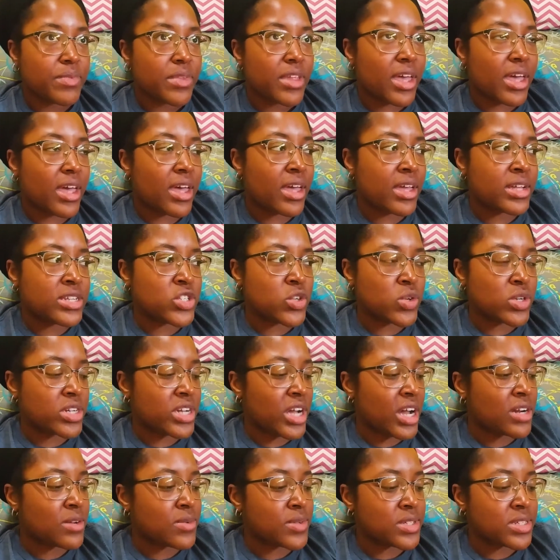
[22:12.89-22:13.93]
And
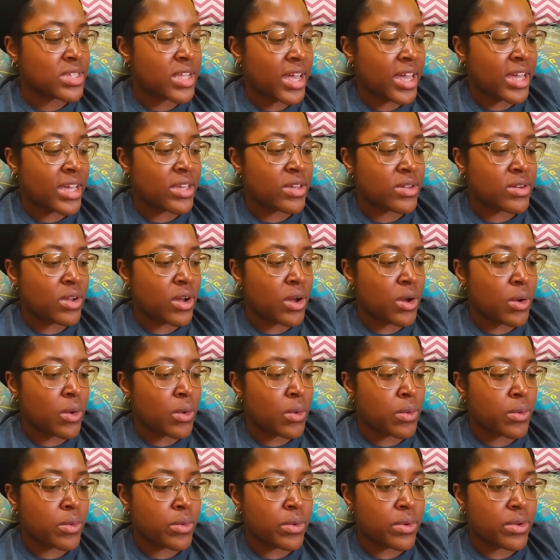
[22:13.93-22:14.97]
Jordana was like, you
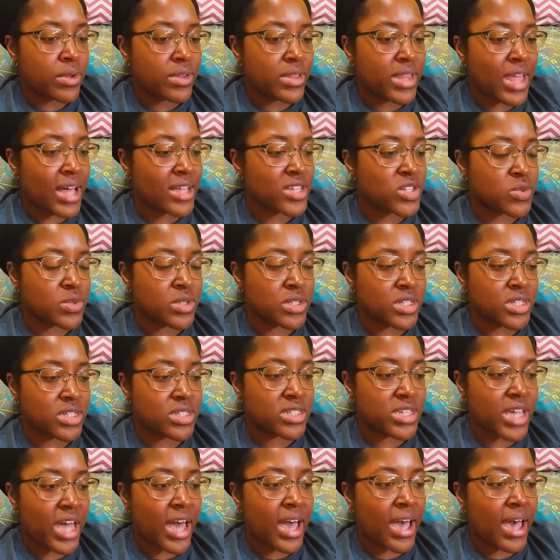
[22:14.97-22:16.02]
know, that's really
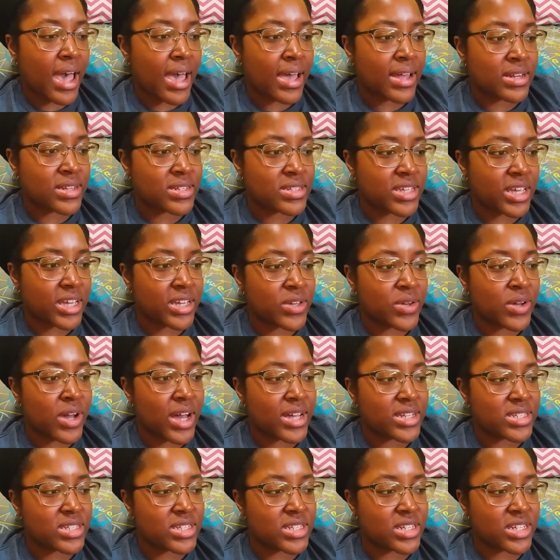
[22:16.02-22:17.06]
sad, and it's like you
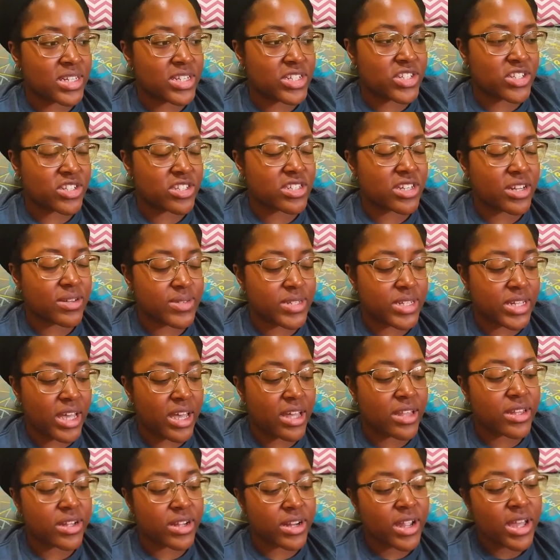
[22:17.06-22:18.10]
guys need to get your stuff
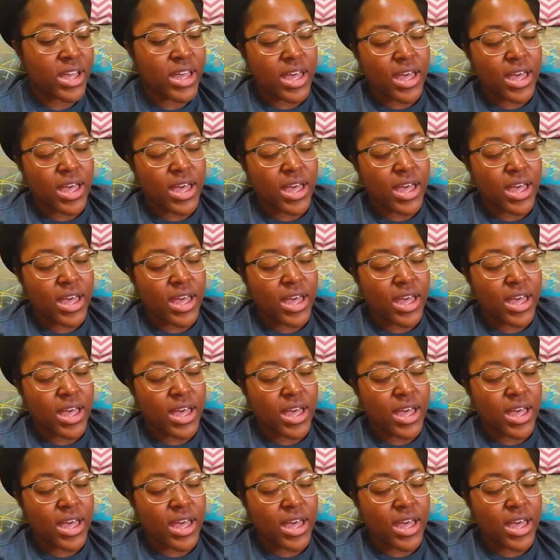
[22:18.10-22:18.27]
together.